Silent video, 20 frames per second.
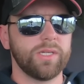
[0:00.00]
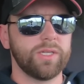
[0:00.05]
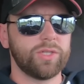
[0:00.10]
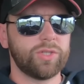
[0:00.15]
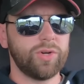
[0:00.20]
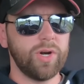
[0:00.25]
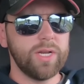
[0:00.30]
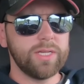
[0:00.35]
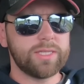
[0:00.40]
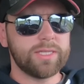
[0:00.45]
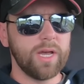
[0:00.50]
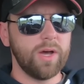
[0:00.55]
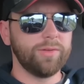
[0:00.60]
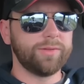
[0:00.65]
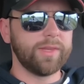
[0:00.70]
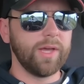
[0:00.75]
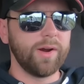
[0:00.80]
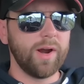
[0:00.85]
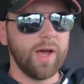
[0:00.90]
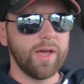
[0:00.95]
Straight
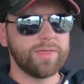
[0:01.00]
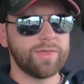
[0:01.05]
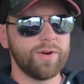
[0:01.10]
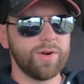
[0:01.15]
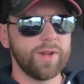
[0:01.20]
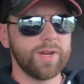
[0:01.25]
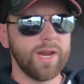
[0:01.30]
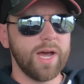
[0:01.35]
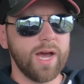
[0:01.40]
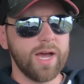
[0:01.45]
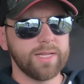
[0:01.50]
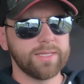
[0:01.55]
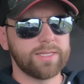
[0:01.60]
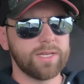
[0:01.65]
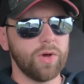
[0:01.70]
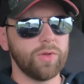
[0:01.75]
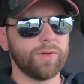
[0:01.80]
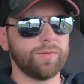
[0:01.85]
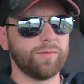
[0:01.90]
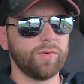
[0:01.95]
south down I thirty-nine,
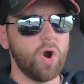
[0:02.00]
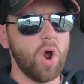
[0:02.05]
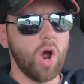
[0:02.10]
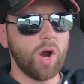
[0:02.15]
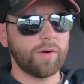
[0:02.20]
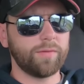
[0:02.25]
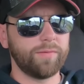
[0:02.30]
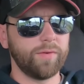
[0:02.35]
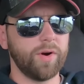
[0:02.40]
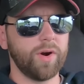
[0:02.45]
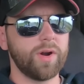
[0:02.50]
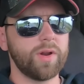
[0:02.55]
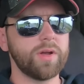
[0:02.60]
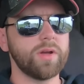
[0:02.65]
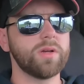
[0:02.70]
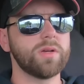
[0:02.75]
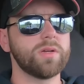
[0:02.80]
south of Rockford.